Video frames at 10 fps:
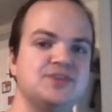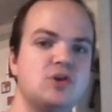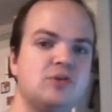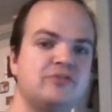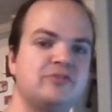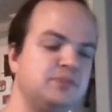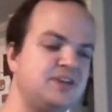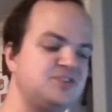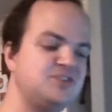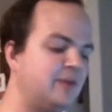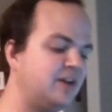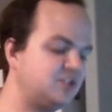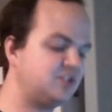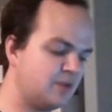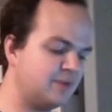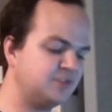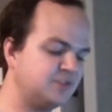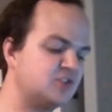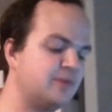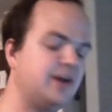So going from Plesiomon, tuck
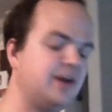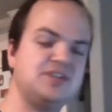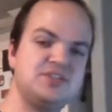MetalSeadramon,